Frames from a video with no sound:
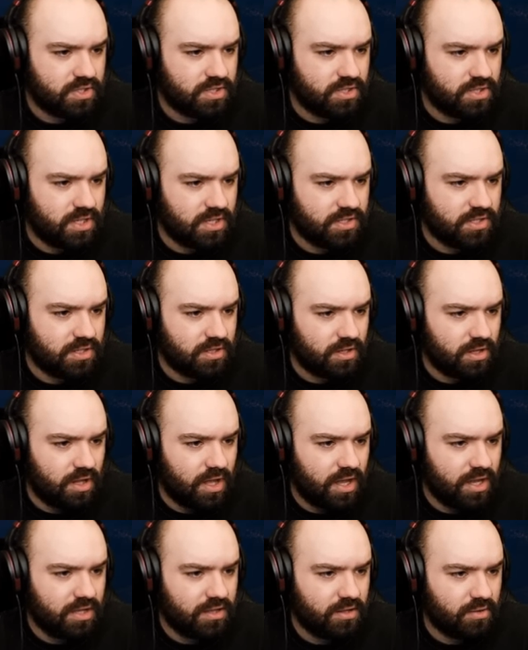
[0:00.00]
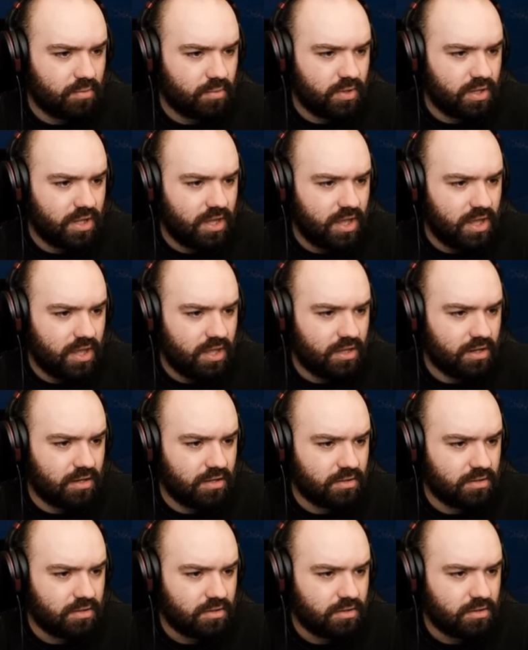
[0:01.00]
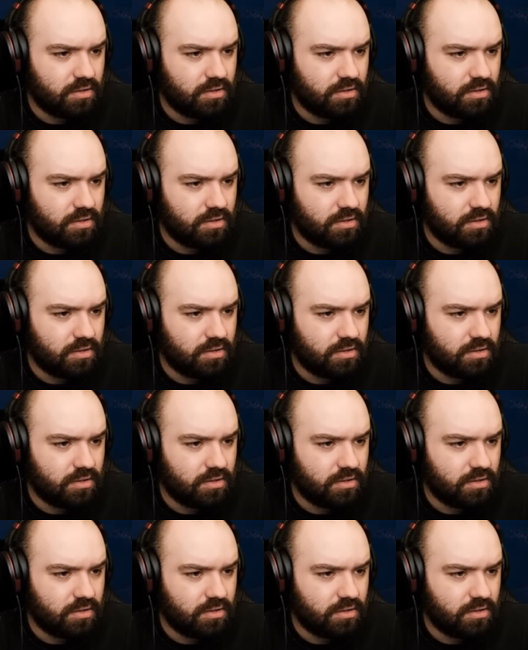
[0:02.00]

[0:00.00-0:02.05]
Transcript: and doesn't like that we're here